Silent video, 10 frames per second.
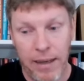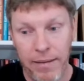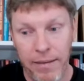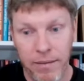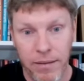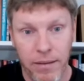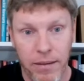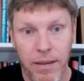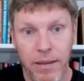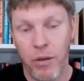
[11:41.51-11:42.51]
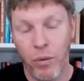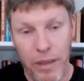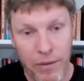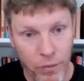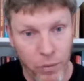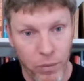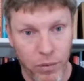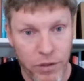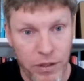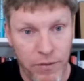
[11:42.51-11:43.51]
And if it
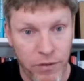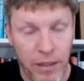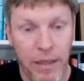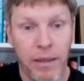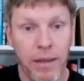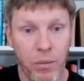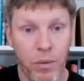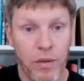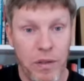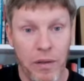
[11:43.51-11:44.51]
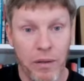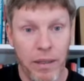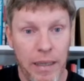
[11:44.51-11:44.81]
were achieved today in a wind tunnel,